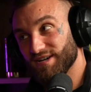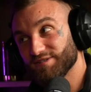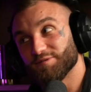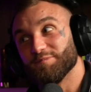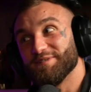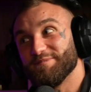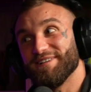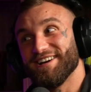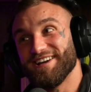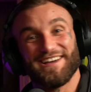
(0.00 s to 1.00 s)
sites up there.
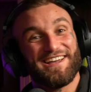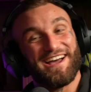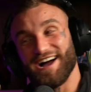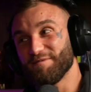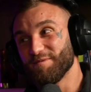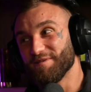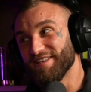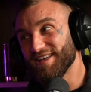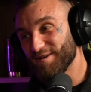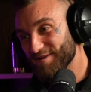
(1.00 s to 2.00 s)

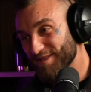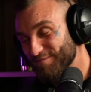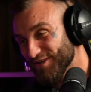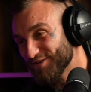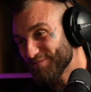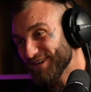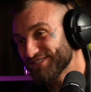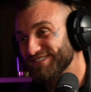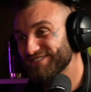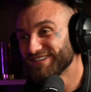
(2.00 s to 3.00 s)
I one of them dodgy
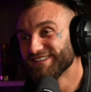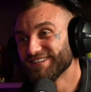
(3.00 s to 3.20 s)
bastards.